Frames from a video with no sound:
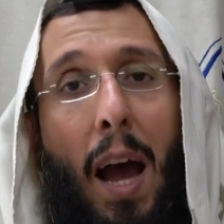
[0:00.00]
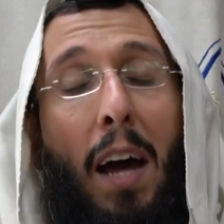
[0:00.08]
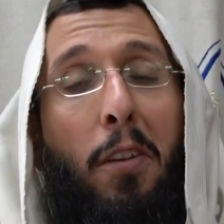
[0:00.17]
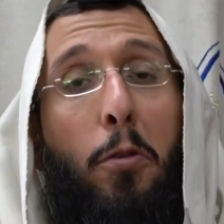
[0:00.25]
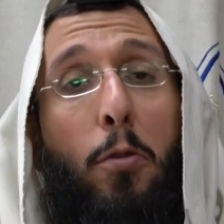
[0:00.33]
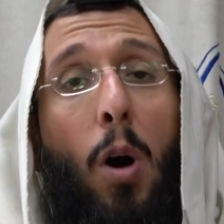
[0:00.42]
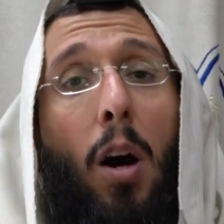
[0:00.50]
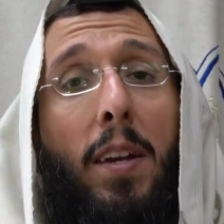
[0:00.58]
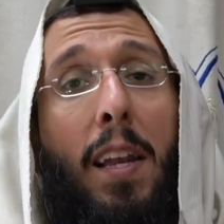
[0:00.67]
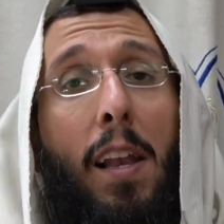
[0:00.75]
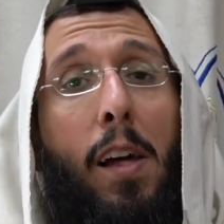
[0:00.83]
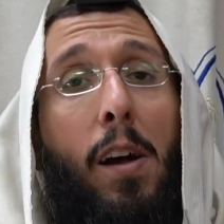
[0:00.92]
And throughout
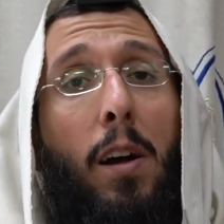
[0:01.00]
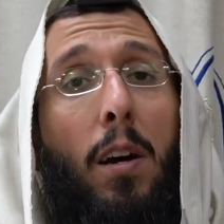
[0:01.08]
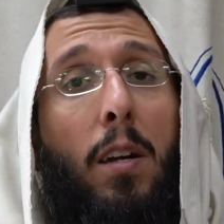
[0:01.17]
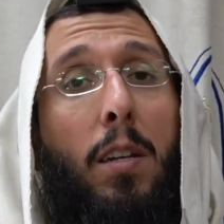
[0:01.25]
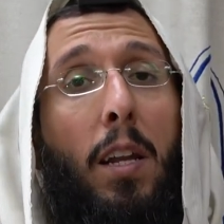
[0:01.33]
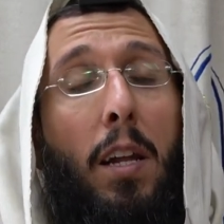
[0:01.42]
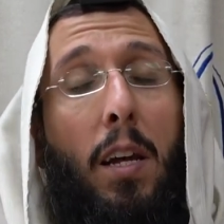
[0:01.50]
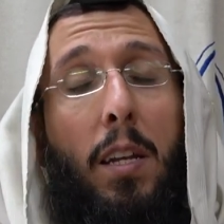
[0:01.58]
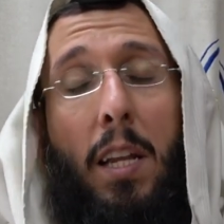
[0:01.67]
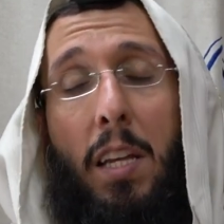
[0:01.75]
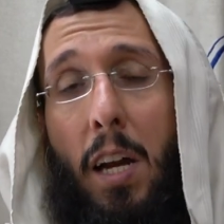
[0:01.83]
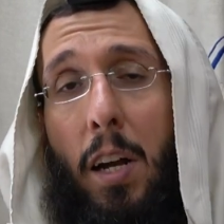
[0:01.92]
the, le- uh, the,
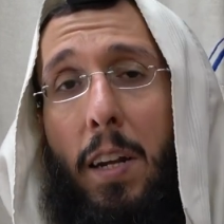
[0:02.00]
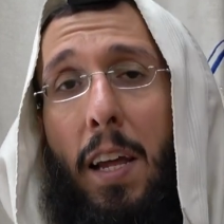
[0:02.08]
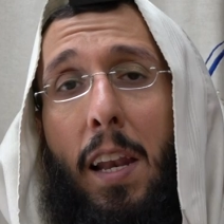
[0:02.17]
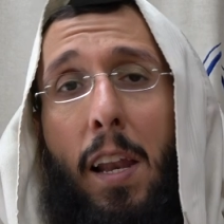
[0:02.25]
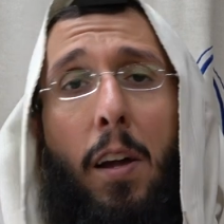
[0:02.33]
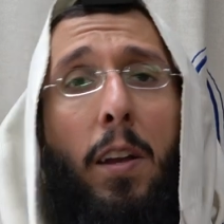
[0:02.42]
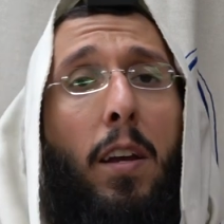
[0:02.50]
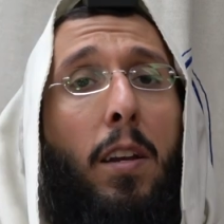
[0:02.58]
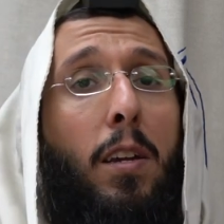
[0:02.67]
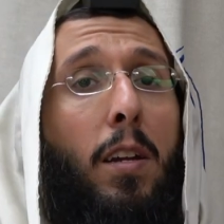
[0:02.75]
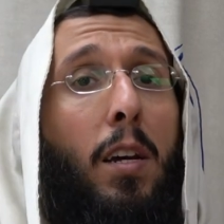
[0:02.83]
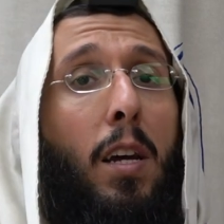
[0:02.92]
the year they learn
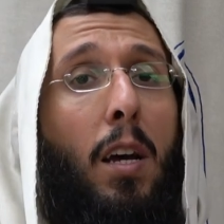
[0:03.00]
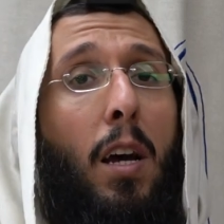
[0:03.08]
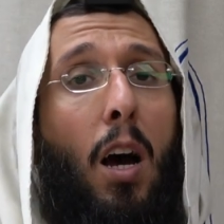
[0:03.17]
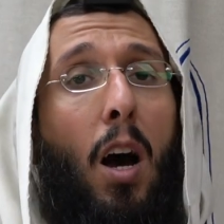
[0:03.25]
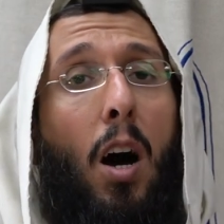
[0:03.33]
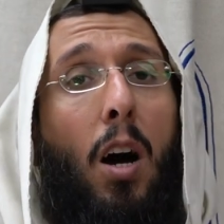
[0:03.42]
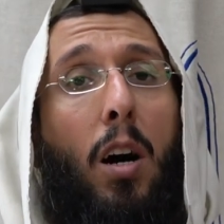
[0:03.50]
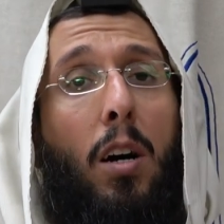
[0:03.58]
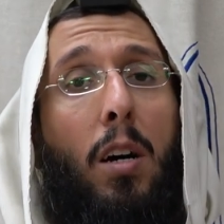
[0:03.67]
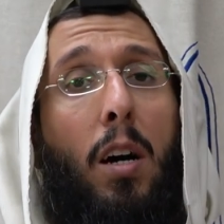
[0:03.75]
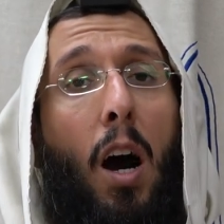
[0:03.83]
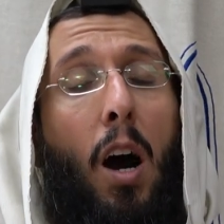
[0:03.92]
it,
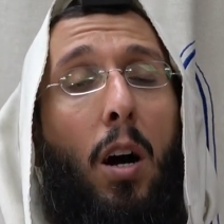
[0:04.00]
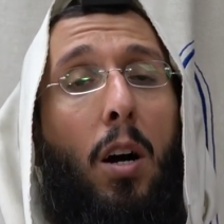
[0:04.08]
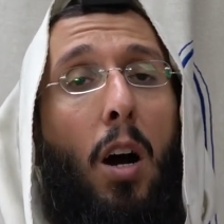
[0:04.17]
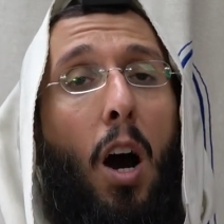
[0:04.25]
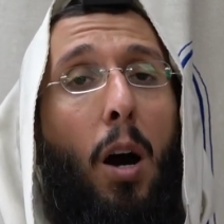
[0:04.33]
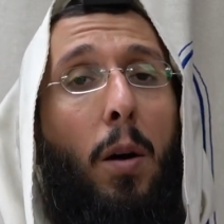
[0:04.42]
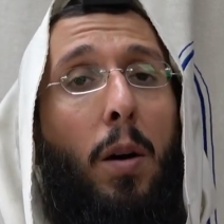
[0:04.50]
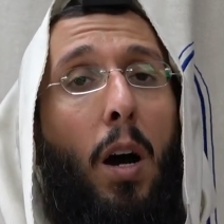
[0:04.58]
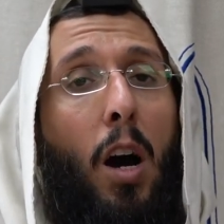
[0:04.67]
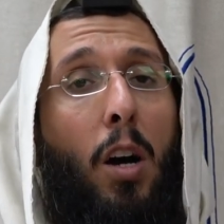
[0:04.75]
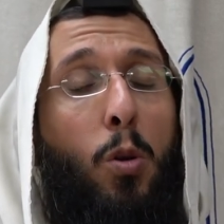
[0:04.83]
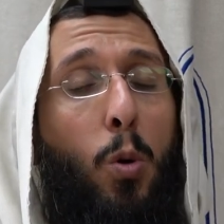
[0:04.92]
uh, how, how,
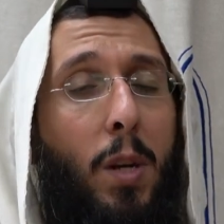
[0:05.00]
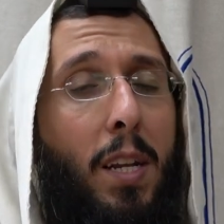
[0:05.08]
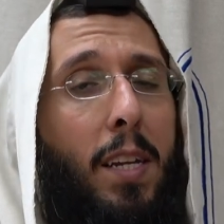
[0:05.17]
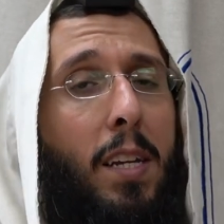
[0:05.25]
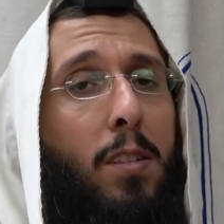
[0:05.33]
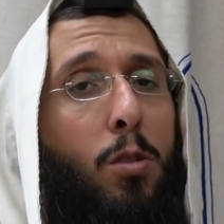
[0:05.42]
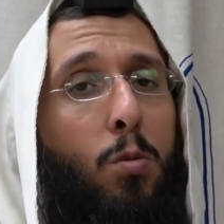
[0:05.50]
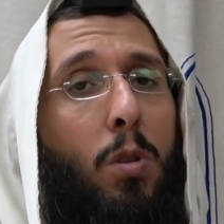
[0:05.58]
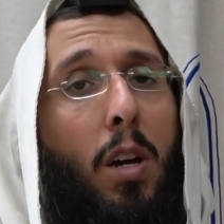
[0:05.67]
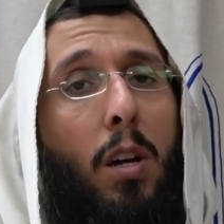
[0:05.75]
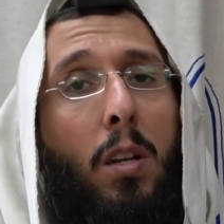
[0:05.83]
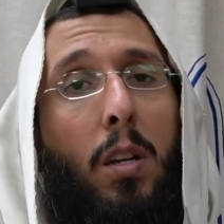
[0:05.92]
how good it is to
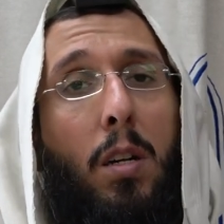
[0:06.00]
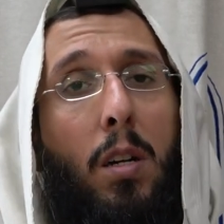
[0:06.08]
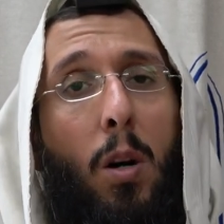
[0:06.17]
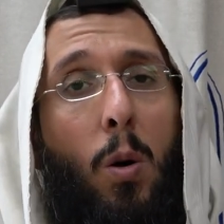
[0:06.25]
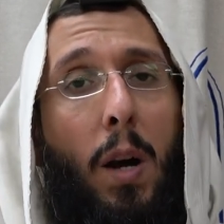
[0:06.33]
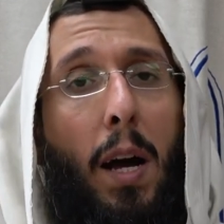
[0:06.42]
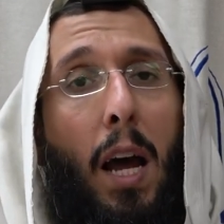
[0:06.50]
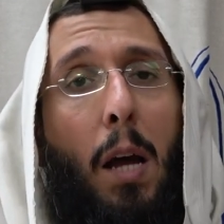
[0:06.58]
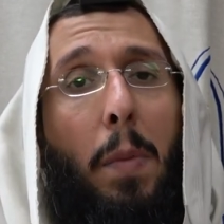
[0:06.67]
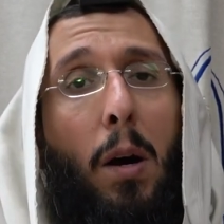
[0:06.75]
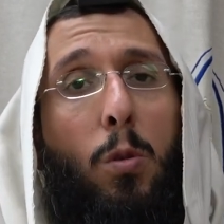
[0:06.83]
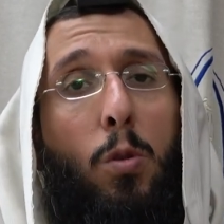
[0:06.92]
learn
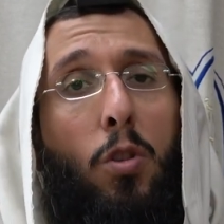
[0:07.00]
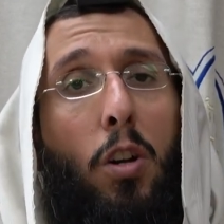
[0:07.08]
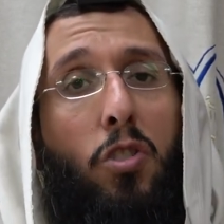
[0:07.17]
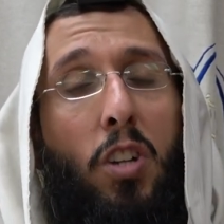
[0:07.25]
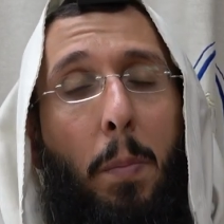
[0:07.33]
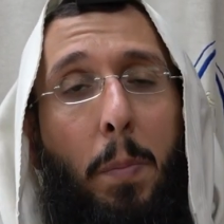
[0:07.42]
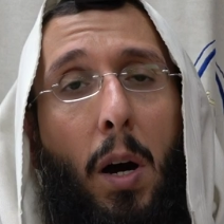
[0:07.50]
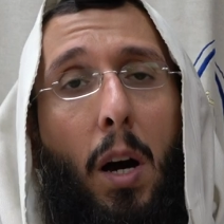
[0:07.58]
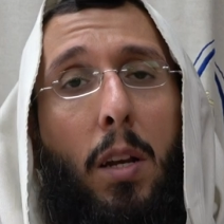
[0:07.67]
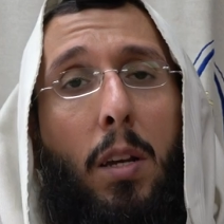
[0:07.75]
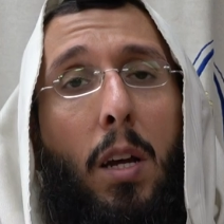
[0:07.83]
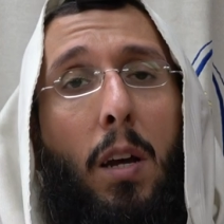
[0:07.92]
Orachaim HaKadosh on
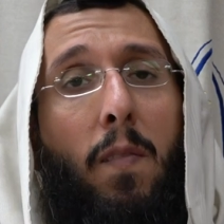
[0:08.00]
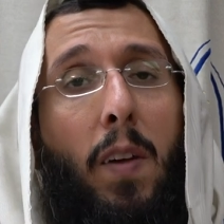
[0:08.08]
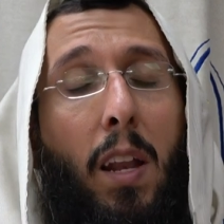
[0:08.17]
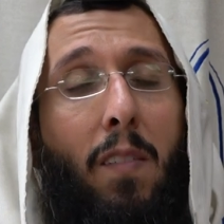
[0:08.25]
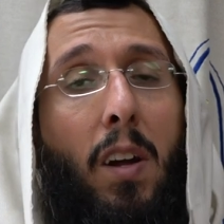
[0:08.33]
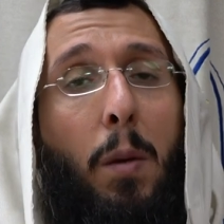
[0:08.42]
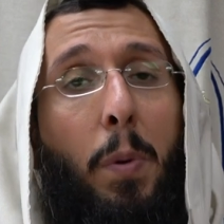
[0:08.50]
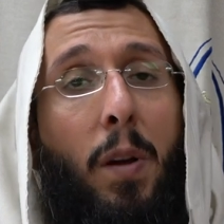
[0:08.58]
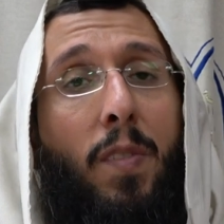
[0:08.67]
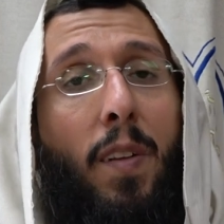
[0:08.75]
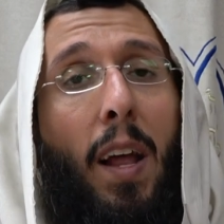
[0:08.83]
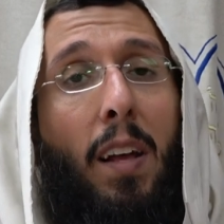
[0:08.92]
Shabbat, whenever a
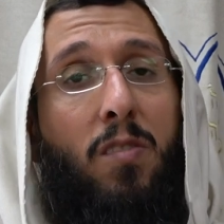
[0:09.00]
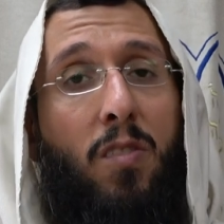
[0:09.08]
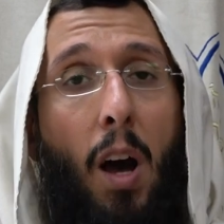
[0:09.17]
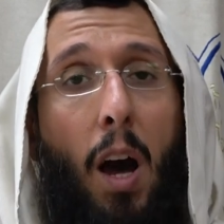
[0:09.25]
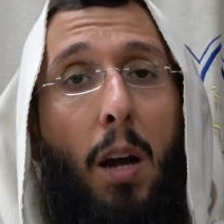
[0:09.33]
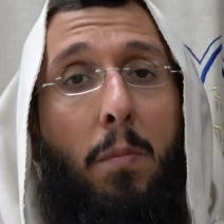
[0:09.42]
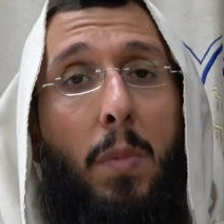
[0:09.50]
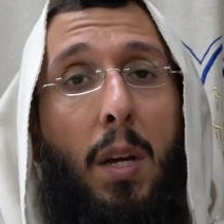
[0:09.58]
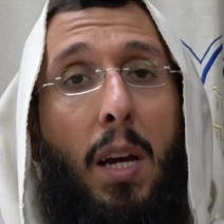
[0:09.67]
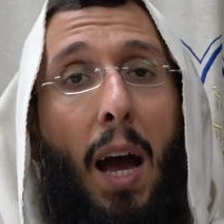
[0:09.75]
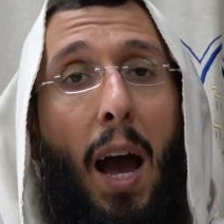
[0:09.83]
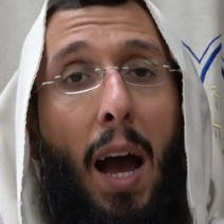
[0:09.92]
person has time.
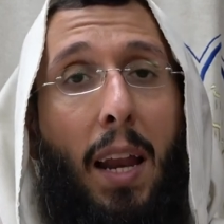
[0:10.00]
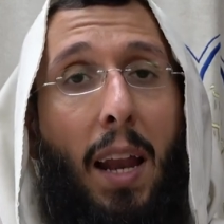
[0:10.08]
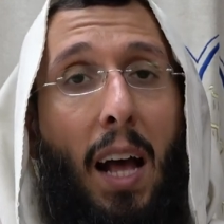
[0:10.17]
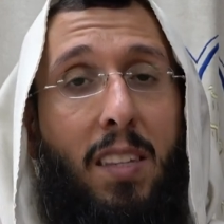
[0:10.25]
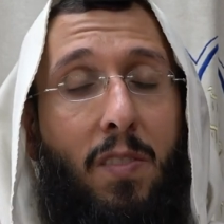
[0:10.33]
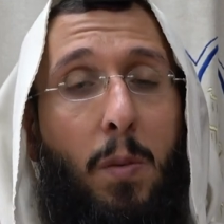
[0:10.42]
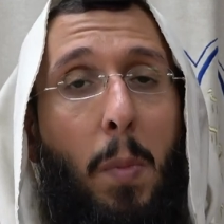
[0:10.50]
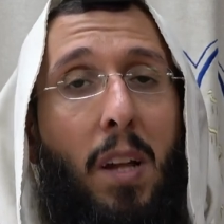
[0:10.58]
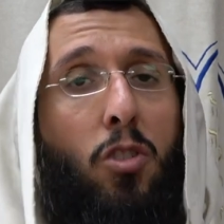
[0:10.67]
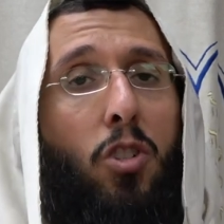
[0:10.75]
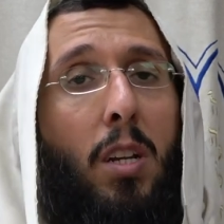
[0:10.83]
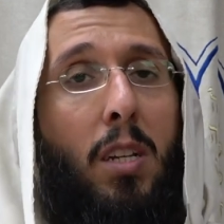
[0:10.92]
And as we
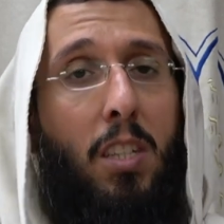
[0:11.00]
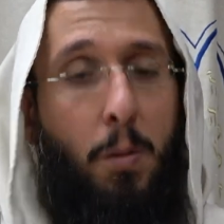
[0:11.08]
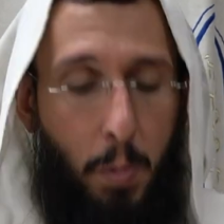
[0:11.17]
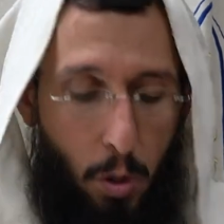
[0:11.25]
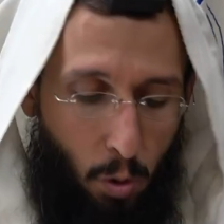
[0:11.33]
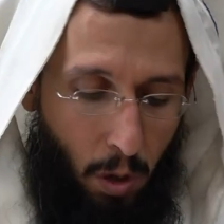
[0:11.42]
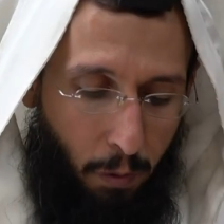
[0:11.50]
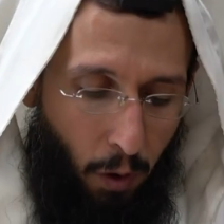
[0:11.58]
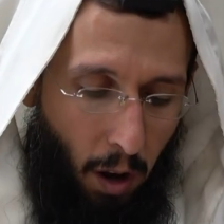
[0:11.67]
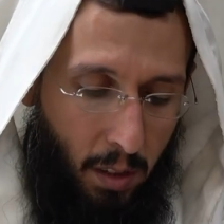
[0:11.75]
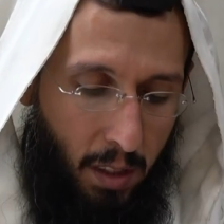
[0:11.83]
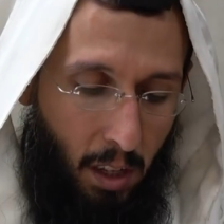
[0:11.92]
mentioned, this
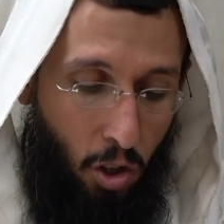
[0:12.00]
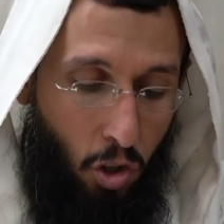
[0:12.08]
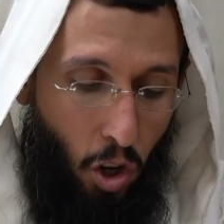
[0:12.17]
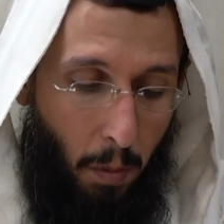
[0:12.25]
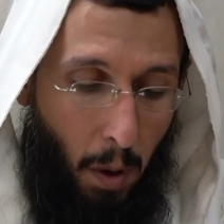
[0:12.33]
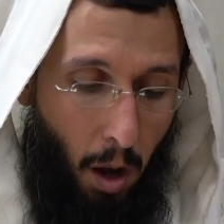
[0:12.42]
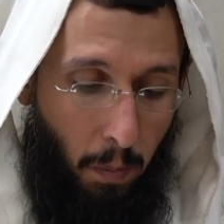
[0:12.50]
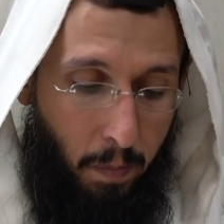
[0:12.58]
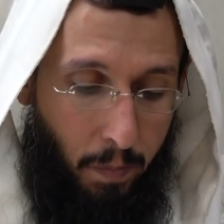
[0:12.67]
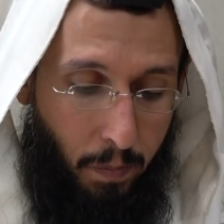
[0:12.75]
purifies the neshama.